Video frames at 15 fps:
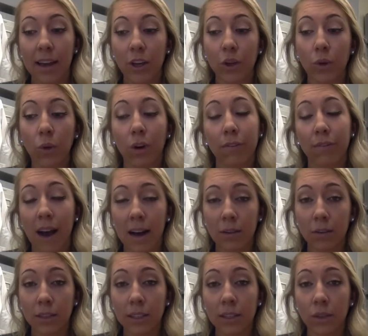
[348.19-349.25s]
Your
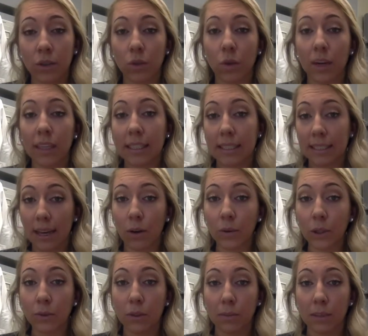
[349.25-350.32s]
faculty is going to tell
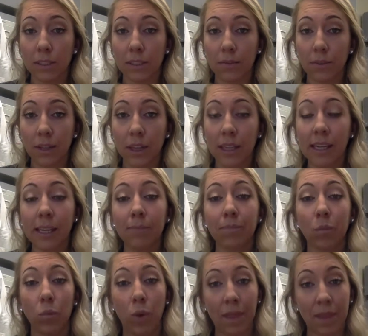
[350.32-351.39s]
you specifically
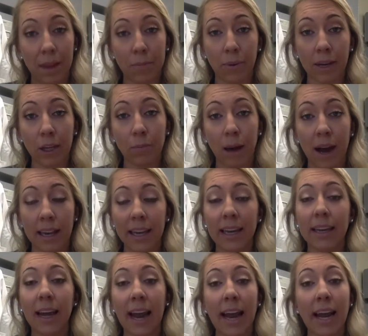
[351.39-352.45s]
when they bring you back
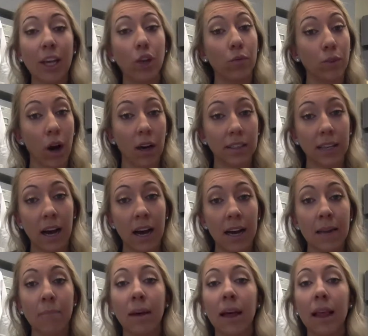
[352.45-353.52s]
in, hey, you've got
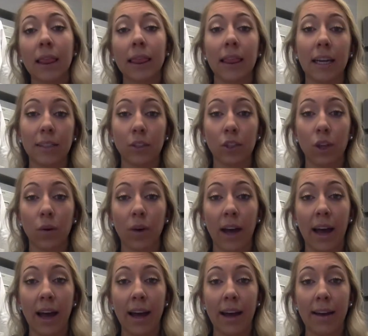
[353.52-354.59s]
time, let's go
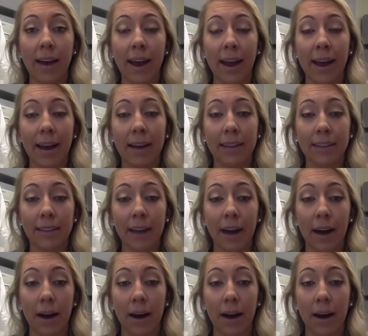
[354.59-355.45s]
ahead and